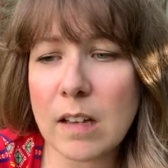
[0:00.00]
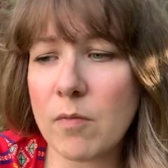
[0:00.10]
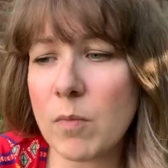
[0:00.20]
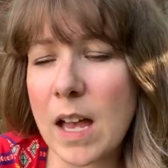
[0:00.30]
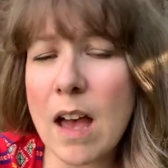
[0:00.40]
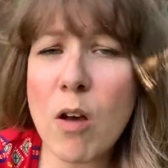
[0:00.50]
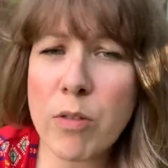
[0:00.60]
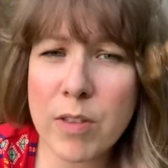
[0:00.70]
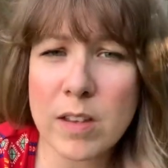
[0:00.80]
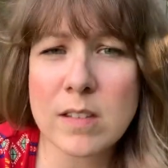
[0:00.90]

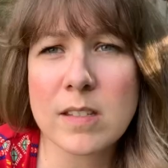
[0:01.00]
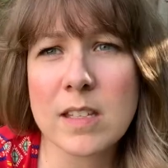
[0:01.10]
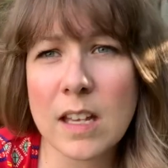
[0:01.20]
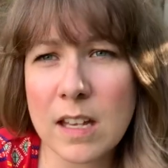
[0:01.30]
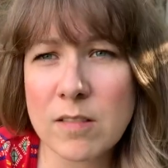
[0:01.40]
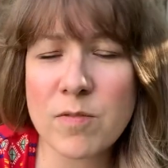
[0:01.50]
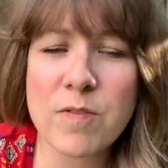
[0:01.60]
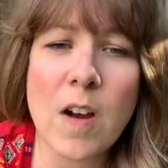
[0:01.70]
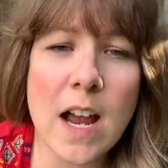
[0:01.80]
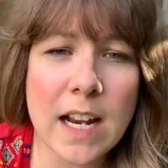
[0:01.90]
Health is
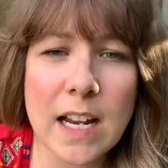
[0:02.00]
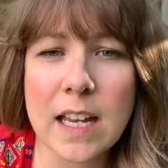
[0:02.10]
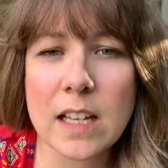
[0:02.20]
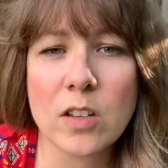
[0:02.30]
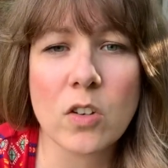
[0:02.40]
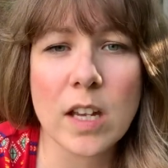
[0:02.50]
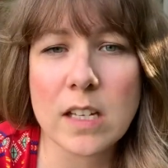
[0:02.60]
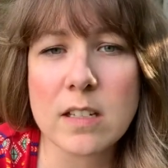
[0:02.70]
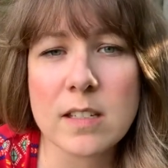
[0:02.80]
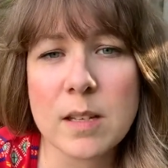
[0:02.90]
fine. I can look
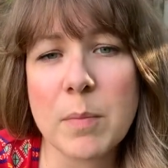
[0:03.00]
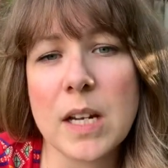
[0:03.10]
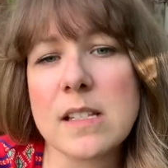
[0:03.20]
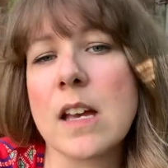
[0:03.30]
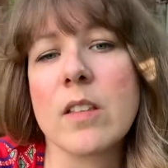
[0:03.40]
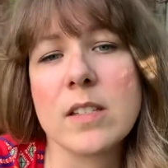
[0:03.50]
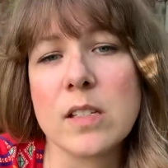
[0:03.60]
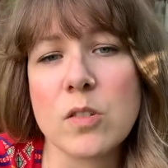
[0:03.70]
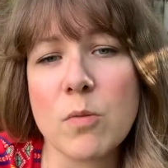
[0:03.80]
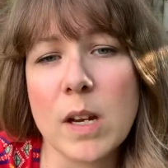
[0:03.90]
into somebody's health
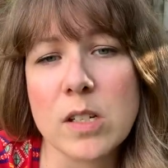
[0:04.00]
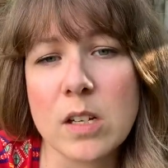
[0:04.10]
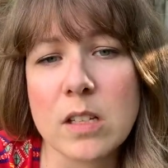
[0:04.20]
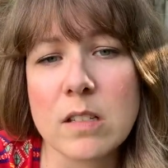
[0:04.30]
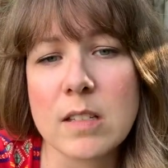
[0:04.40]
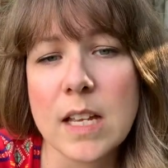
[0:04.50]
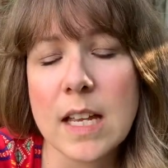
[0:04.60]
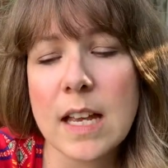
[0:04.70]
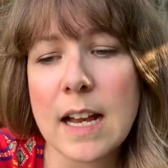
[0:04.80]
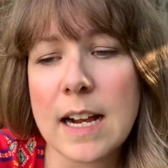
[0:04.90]
situations.
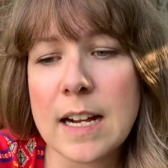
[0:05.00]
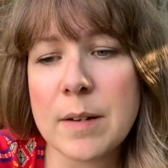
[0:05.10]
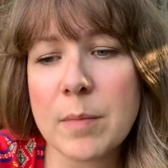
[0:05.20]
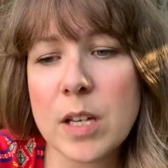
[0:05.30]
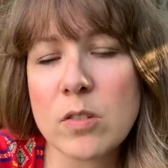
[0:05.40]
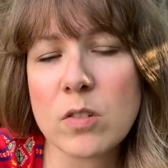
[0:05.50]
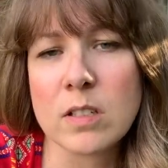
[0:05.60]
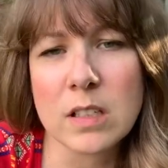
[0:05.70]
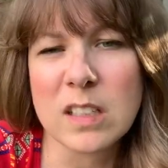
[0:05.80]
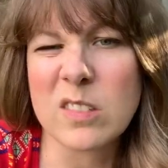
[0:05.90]
It's just
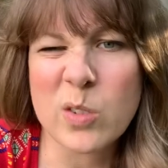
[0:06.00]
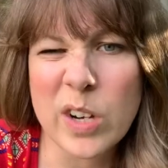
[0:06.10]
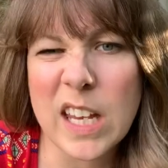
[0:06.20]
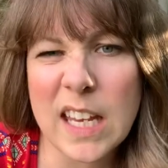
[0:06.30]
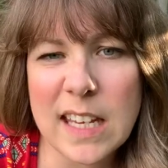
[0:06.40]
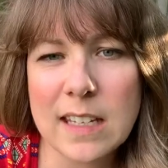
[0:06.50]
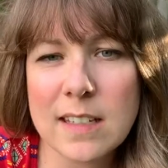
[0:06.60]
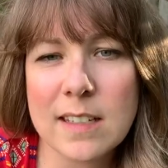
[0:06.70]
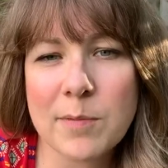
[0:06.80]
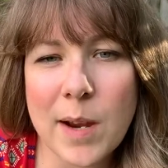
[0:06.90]
a little tricky,
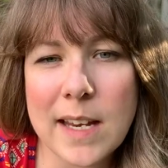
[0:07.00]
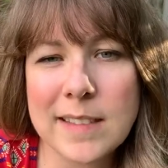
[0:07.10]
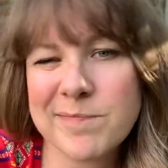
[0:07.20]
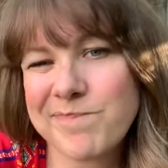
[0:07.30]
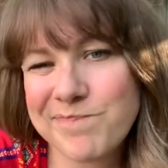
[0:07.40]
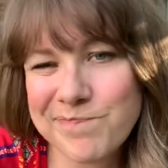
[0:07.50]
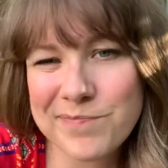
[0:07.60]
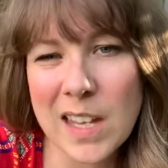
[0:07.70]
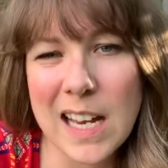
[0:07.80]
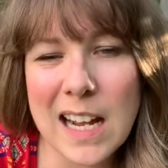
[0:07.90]
right?
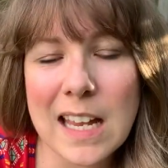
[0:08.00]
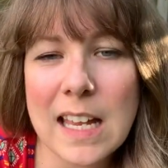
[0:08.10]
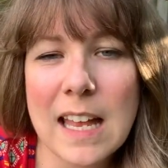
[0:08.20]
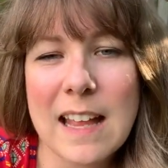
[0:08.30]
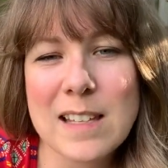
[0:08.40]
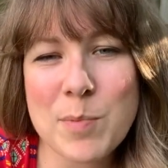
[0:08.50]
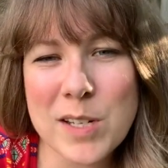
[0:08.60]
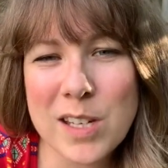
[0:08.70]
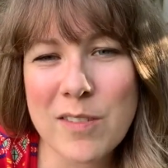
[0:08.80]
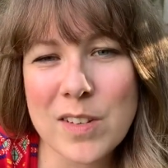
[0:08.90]
And
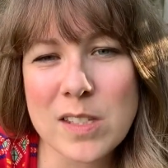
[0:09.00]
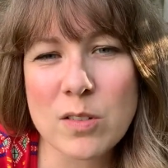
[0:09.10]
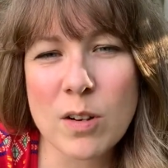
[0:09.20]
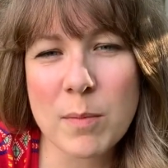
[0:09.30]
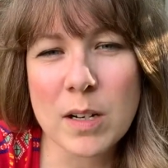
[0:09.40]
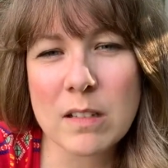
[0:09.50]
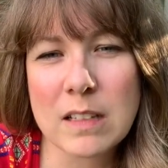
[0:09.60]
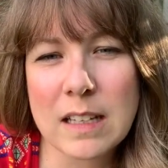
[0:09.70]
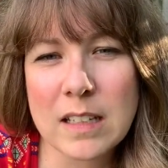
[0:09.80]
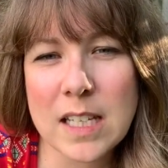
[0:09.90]
especially if it's a
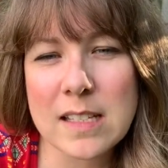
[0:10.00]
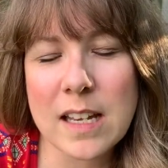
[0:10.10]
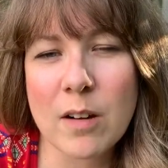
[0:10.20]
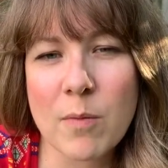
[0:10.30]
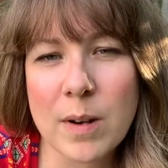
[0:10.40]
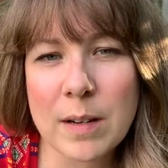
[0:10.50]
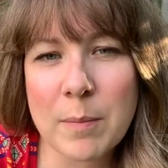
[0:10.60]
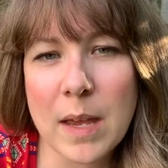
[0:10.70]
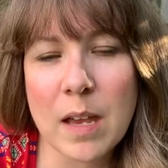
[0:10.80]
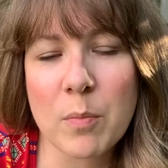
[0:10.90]
terminal illness, I don't want to
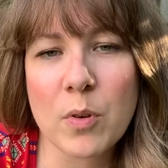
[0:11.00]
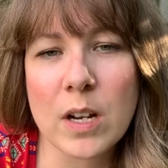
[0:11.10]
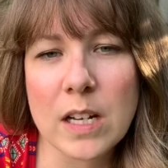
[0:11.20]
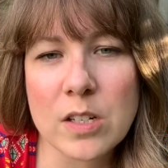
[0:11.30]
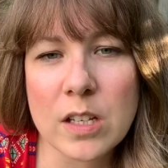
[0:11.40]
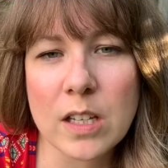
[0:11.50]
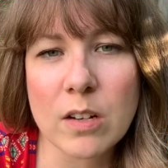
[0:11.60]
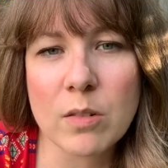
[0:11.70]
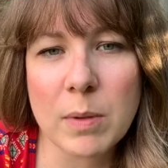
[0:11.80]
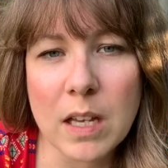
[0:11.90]
make a prediction that
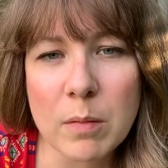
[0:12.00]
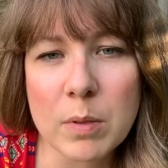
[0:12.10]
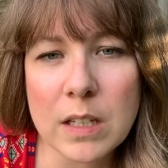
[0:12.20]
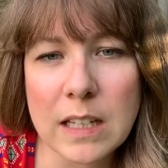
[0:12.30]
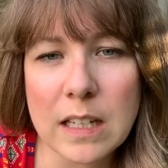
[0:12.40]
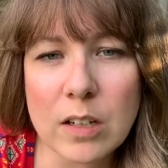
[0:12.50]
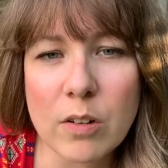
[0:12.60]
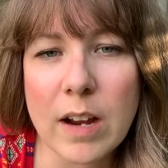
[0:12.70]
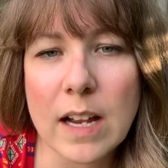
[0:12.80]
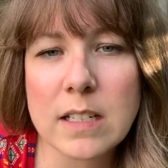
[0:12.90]
could be completely
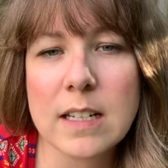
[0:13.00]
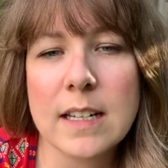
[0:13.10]
incorrect.